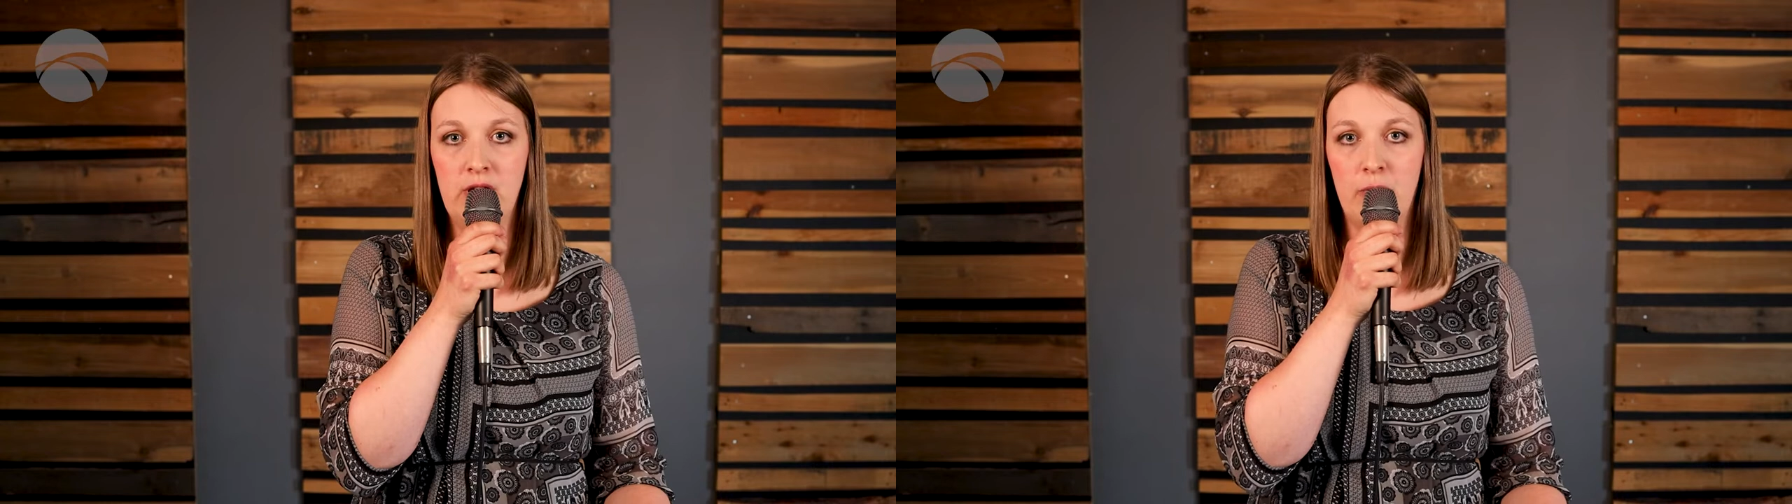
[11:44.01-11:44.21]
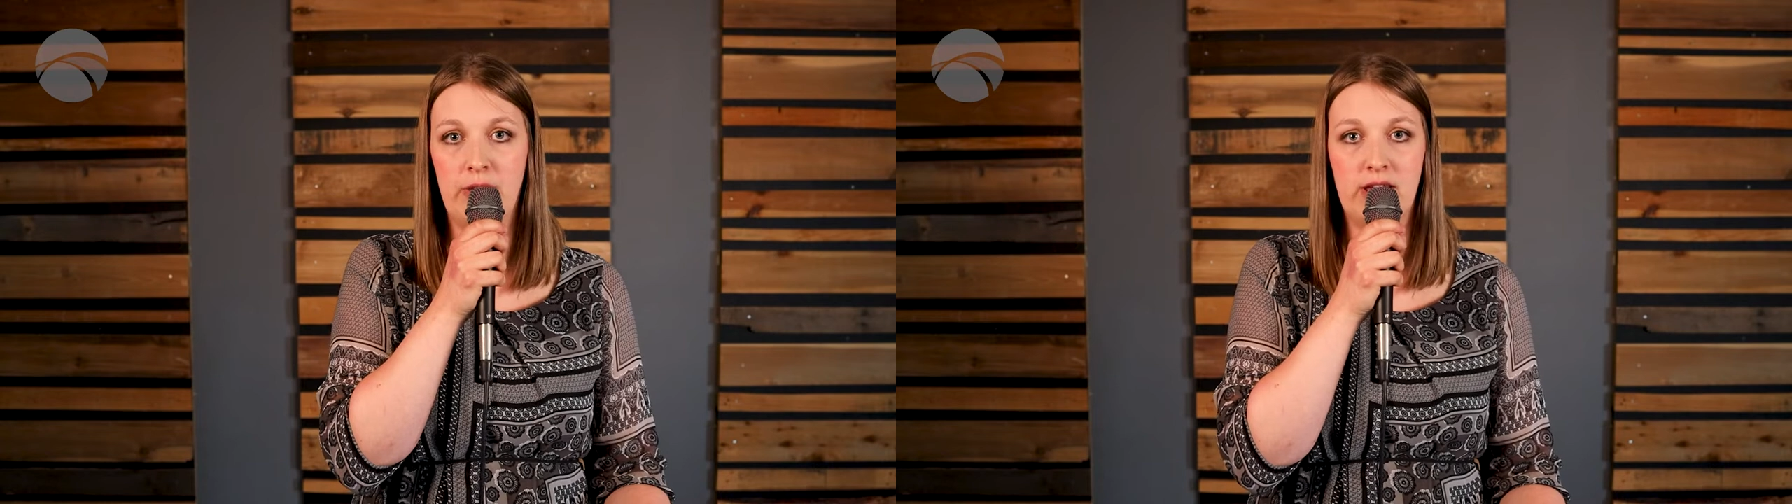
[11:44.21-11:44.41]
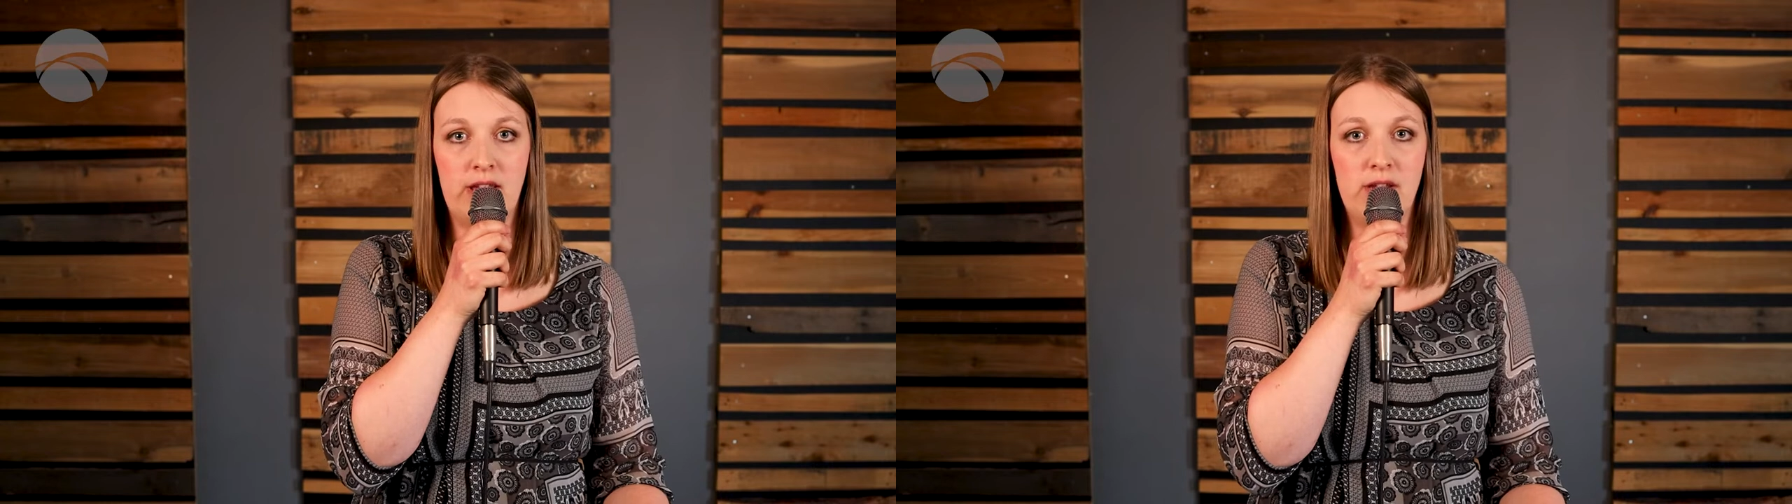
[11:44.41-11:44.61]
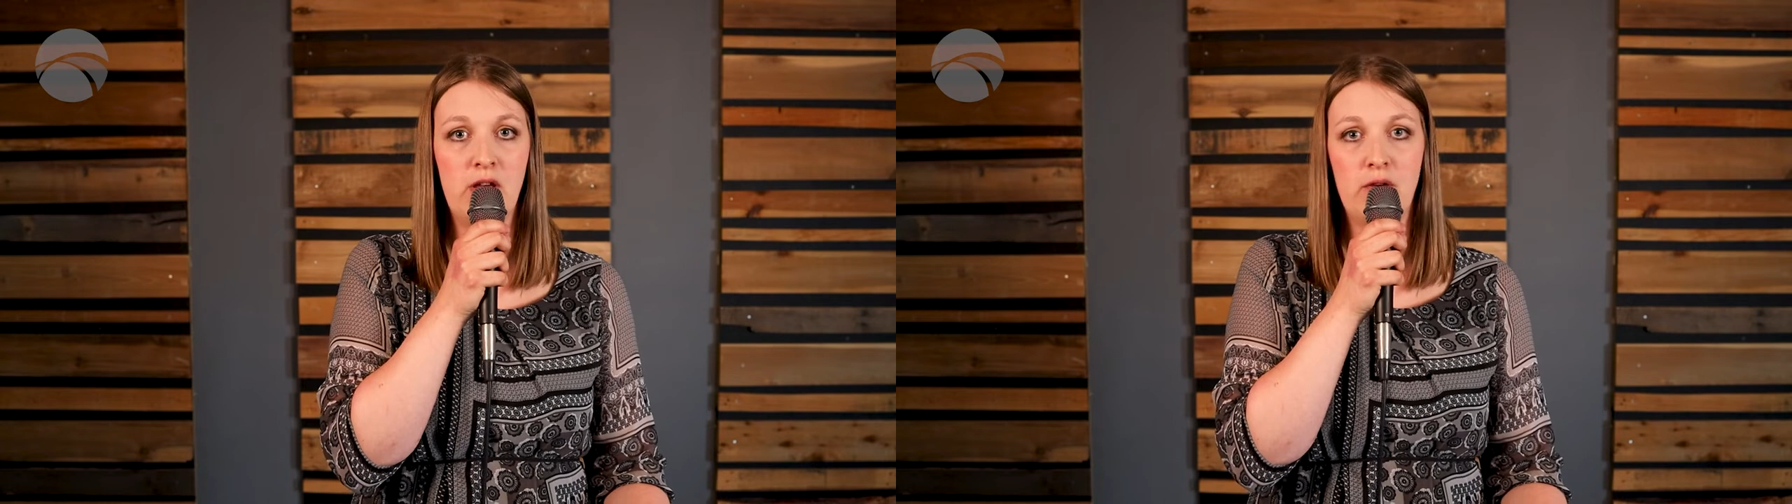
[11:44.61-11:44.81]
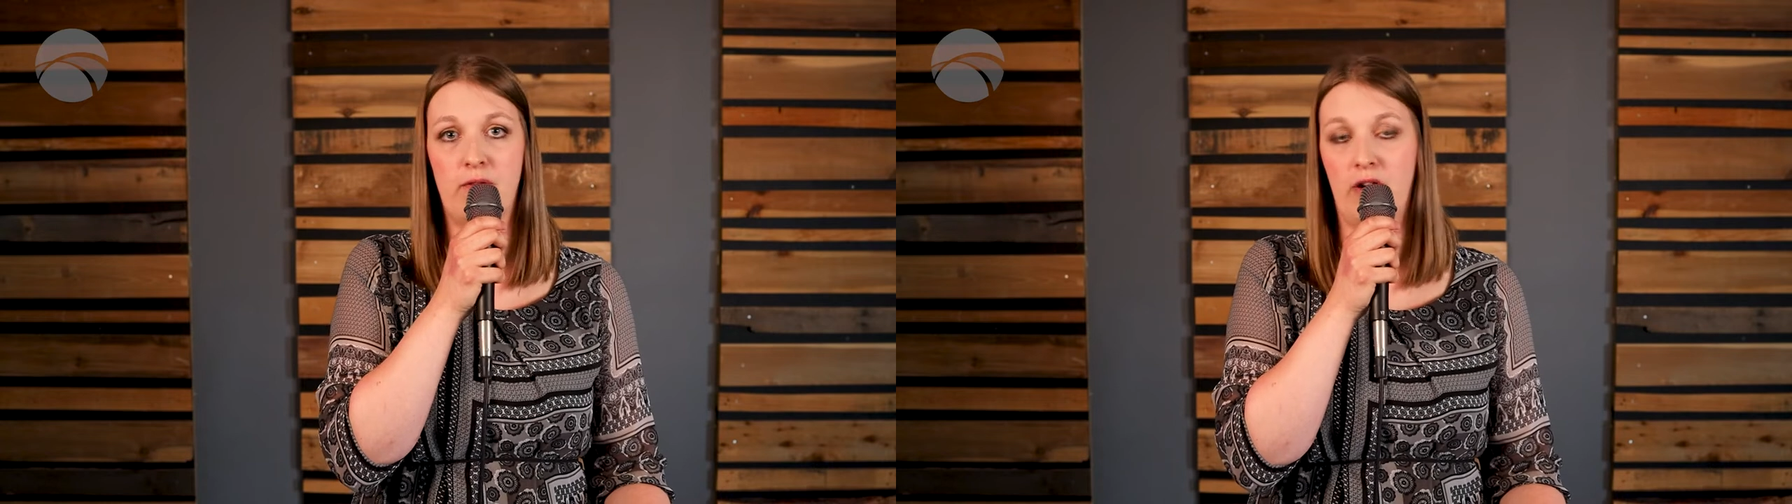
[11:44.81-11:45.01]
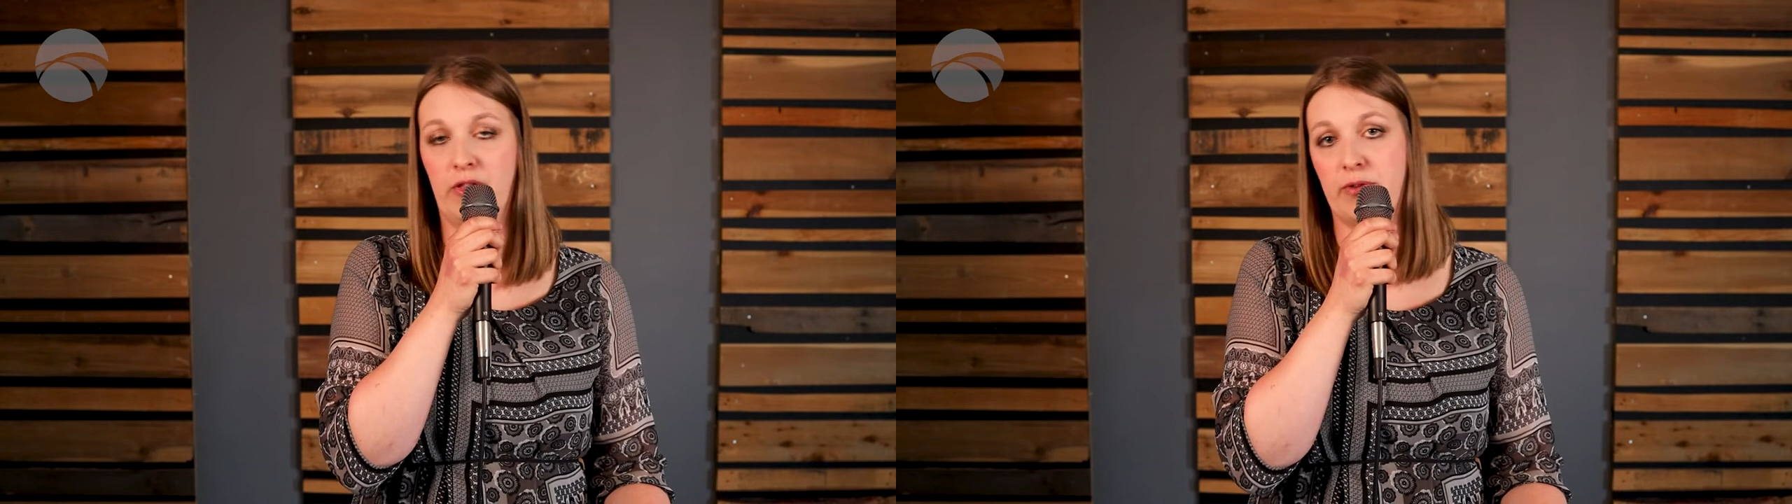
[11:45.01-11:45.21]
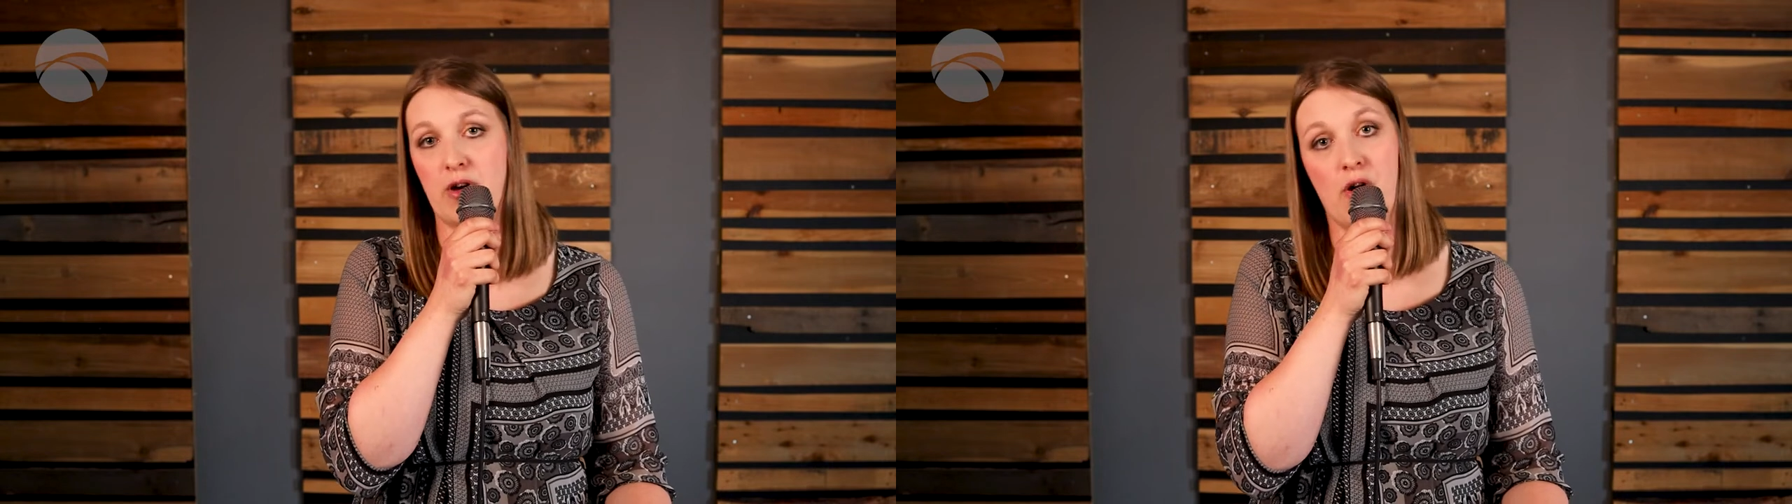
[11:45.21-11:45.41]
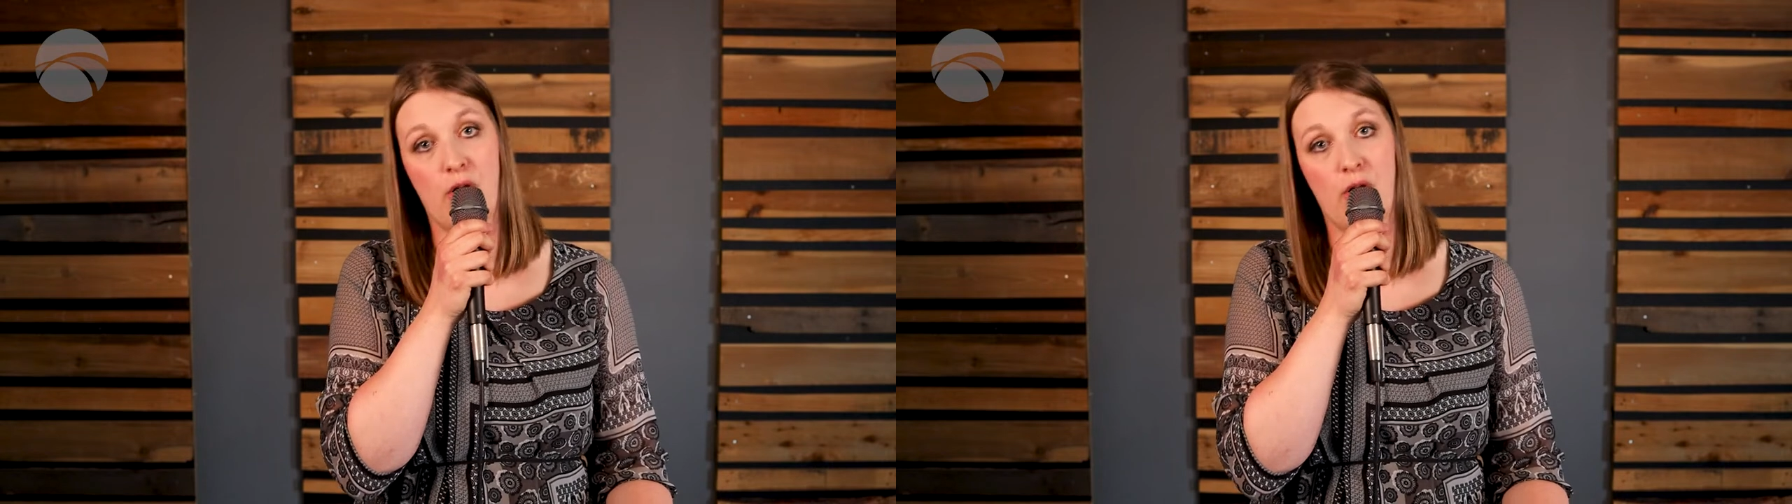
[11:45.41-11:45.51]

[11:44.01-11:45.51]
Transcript: We can follow our